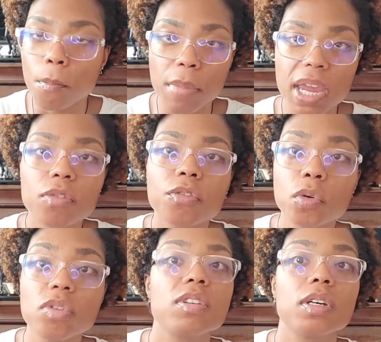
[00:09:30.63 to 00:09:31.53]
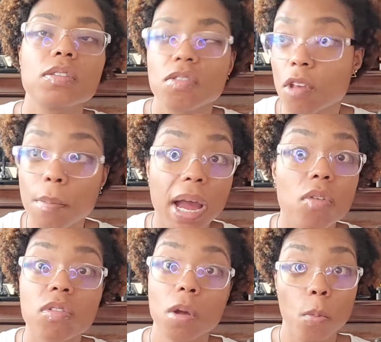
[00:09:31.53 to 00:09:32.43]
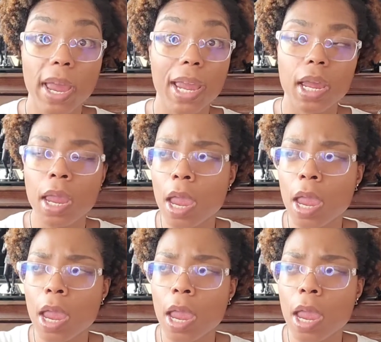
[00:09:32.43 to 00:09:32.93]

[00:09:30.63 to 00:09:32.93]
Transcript: made Futa somehow, some way,